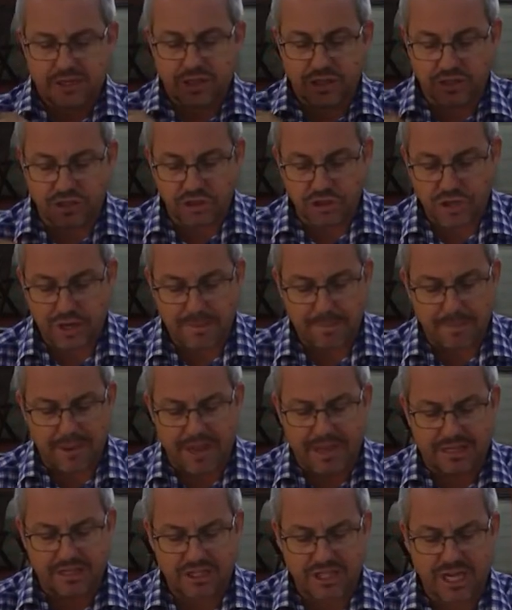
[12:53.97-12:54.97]
to trip
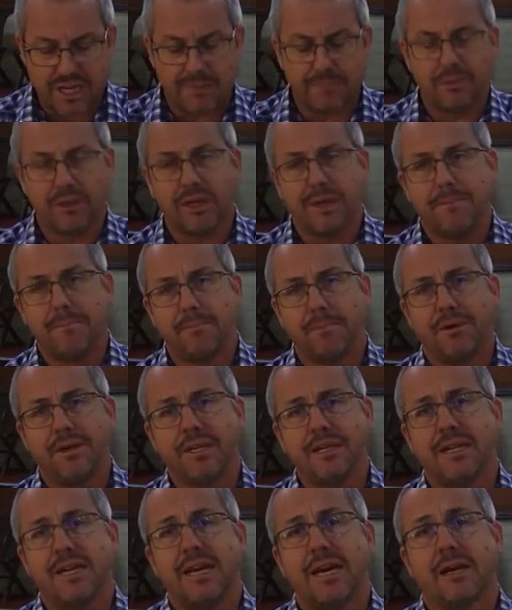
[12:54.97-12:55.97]
and tumble and
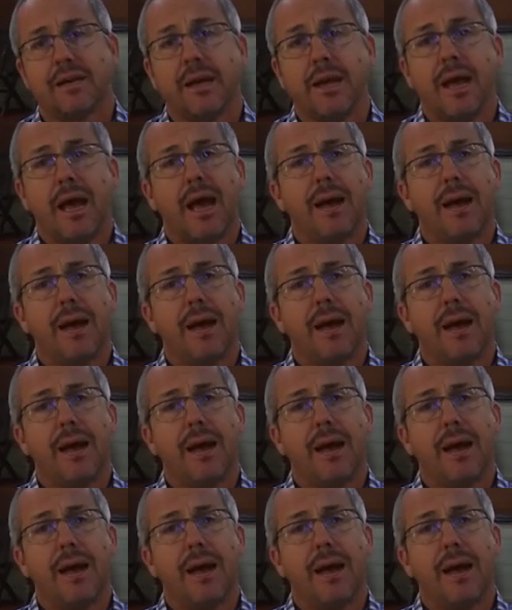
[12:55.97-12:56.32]
bring down